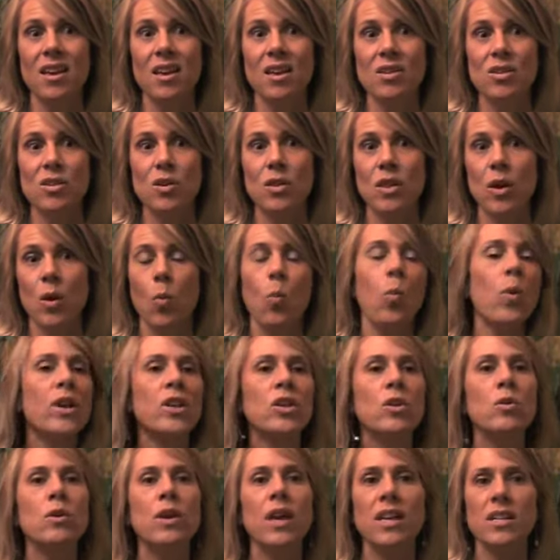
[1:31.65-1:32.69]
So that when
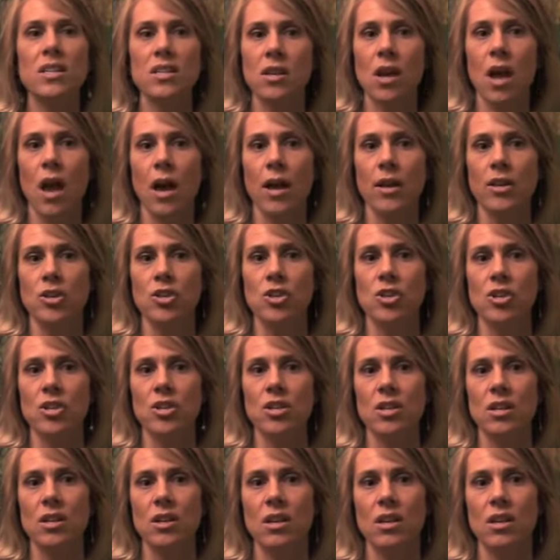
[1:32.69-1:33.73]
you get touched,